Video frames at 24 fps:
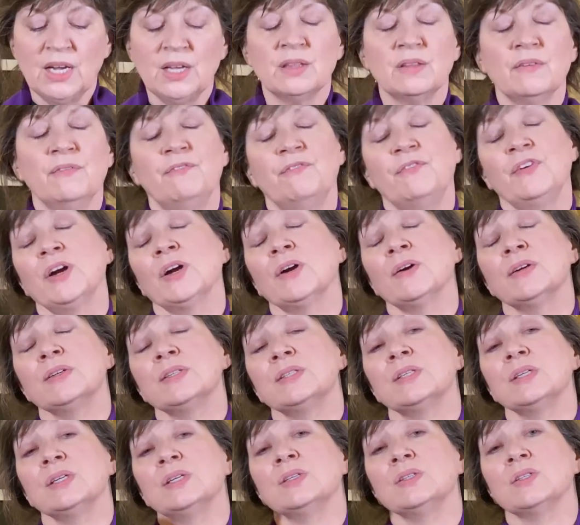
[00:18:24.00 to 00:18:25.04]
the
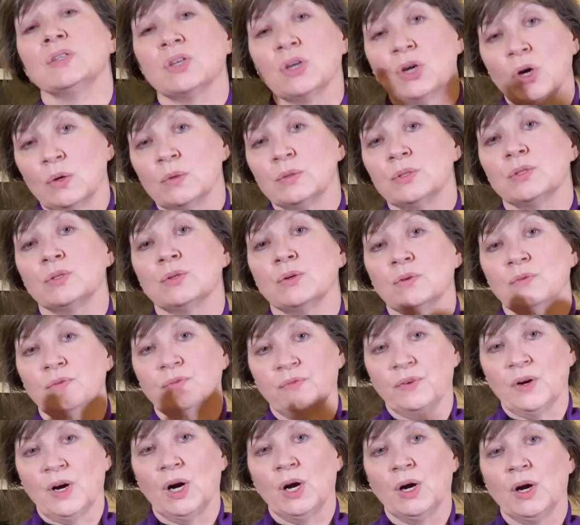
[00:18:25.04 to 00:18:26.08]
Pharisees go so
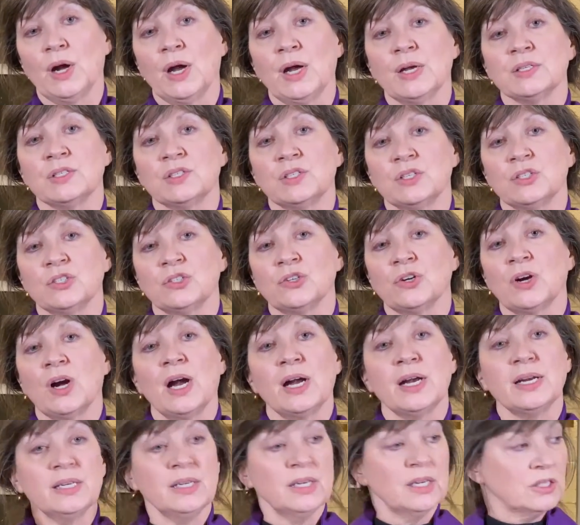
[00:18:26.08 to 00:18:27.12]
far as to
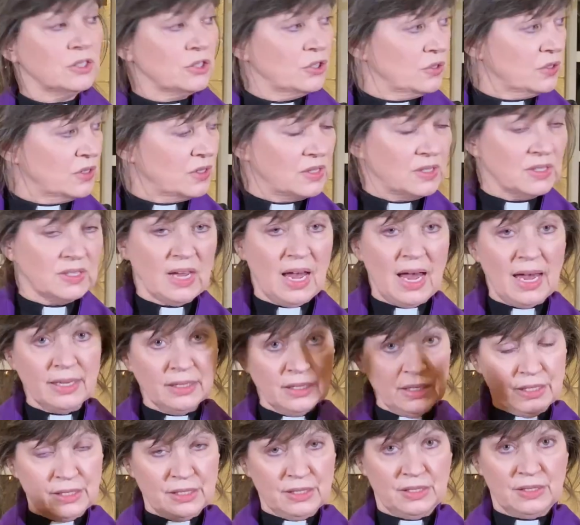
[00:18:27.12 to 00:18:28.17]
try to
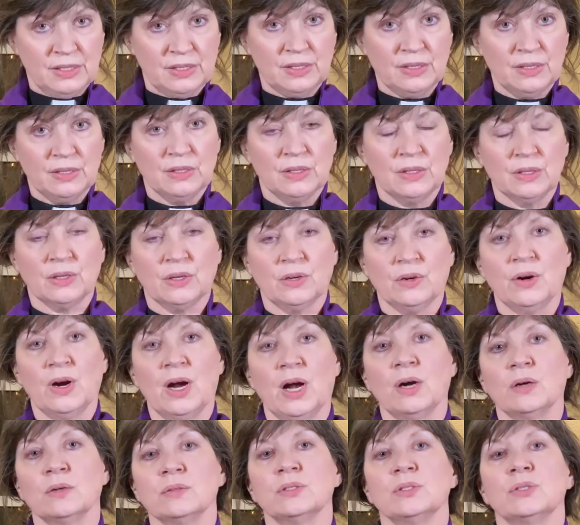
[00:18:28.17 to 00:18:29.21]
silence the
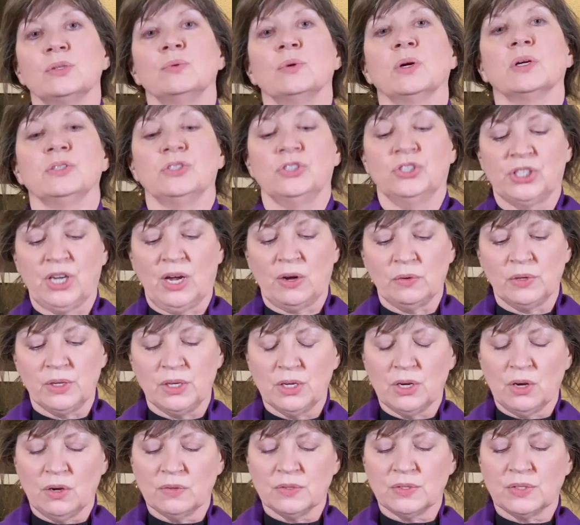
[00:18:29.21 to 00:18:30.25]
crowds who are
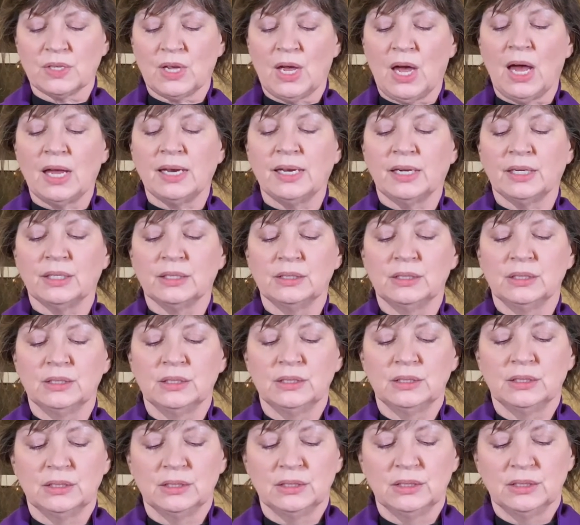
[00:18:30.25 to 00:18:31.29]
shouting, "Hosanna,"
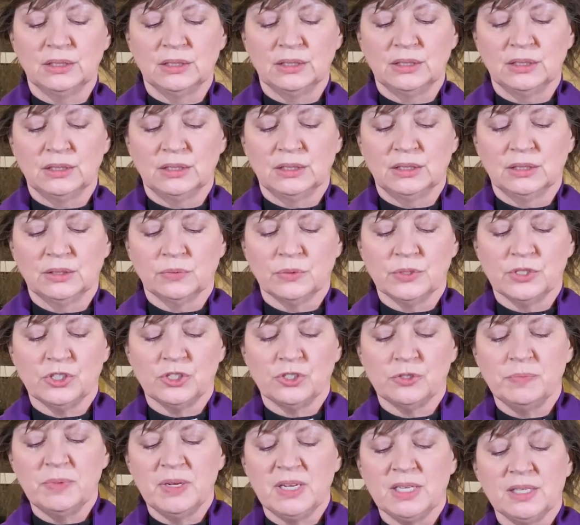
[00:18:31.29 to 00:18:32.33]

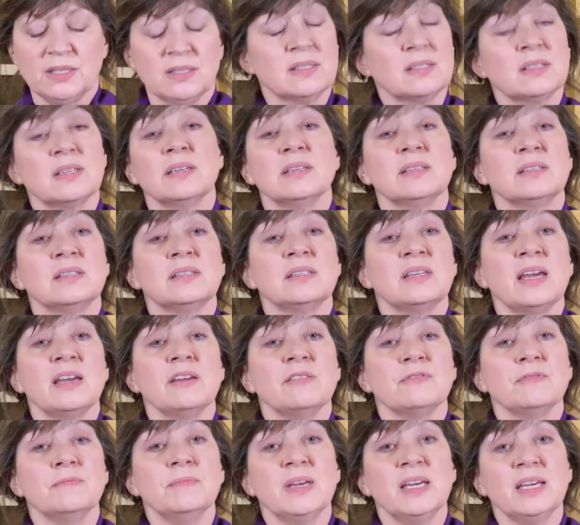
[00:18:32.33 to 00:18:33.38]
which means
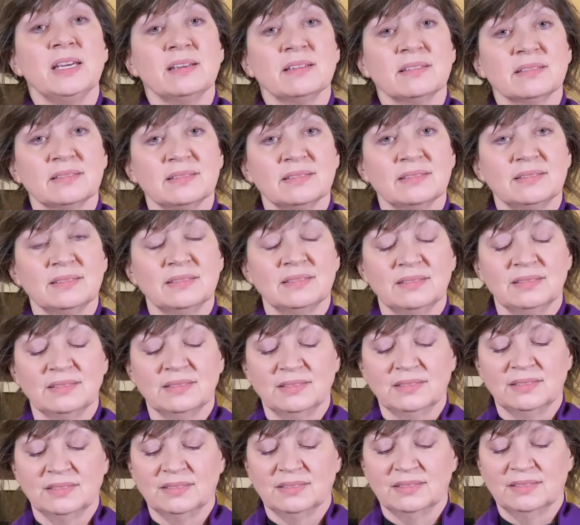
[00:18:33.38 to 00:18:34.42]
save me.
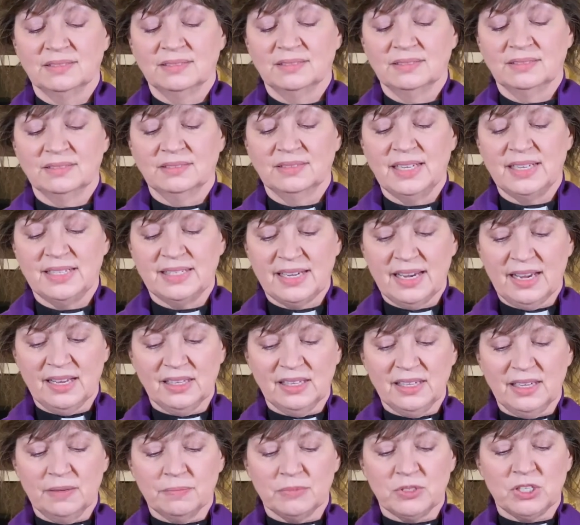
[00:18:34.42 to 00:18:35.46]
They tell
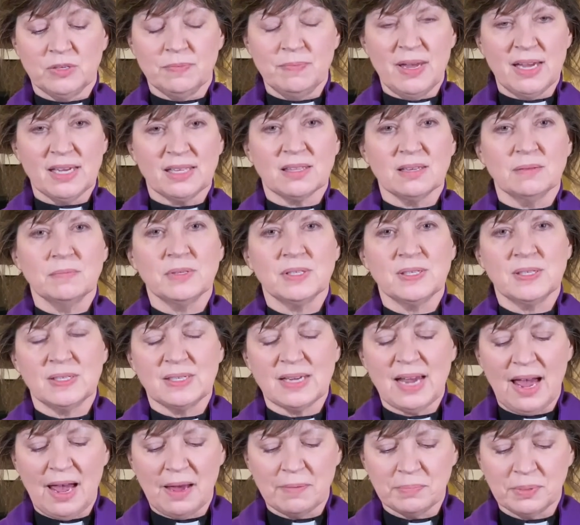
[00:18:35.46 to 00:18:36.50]
him to make them
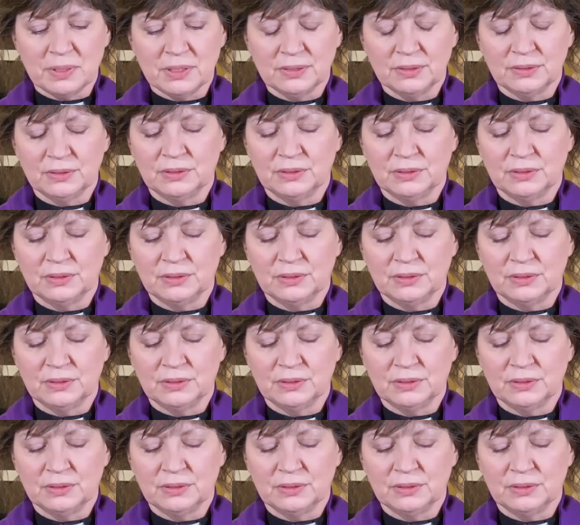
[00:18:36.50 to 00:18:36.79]
stop.